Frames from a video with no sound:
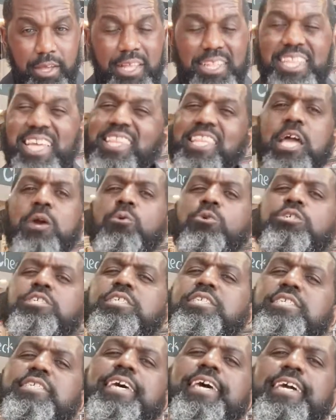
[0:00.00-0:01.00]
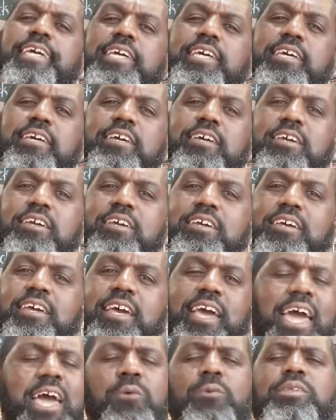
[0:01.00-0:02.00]
that they were sick
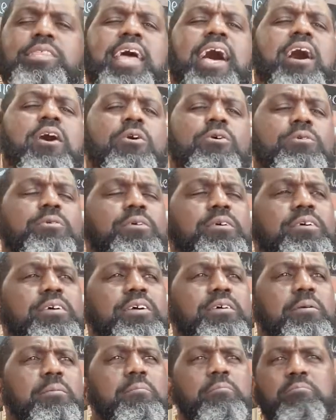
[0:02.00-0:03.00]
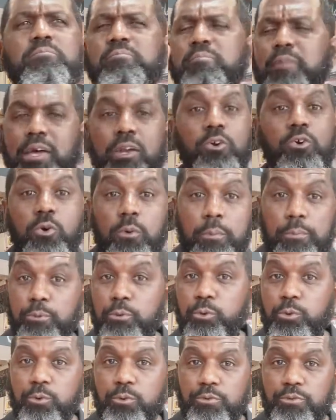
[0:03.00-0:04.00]
and without medical
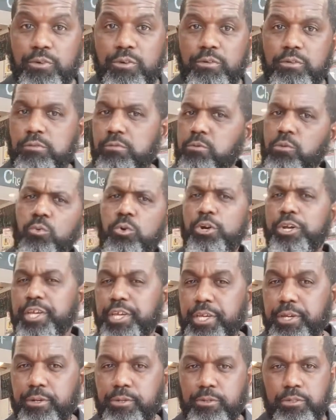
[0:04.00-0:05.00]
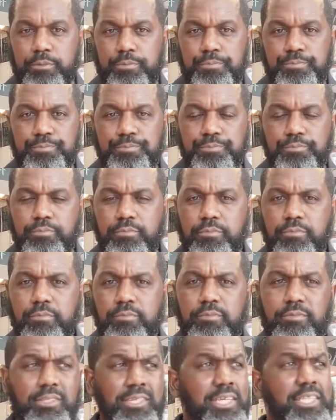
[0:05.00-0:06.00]
proof were healed.
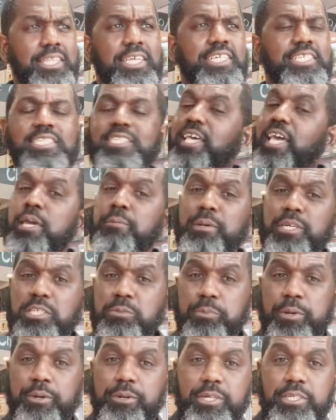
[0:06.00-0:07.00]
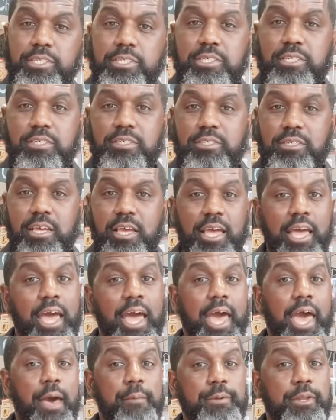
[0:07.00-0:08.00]
These same experiences
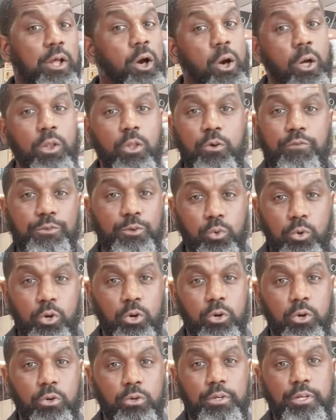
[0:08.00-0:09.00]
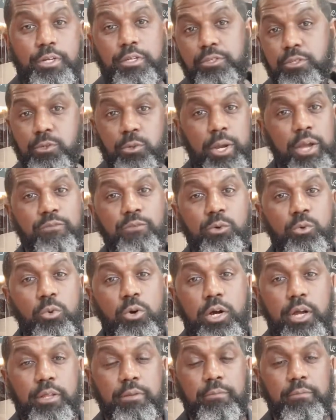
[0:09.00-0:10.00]
happen all over the world to
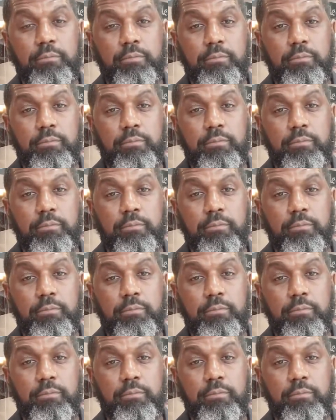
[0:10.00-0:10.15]
everyone.